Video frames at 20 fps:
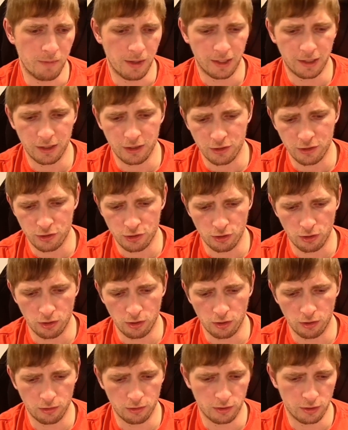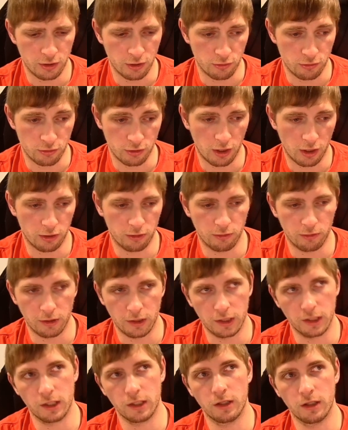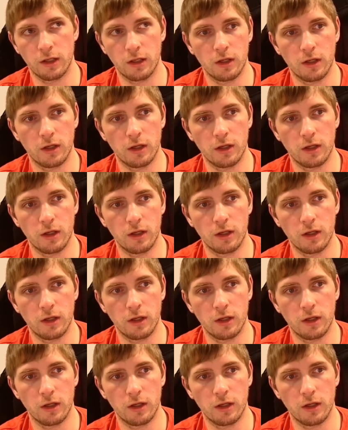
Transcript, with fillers: making sure you're soldering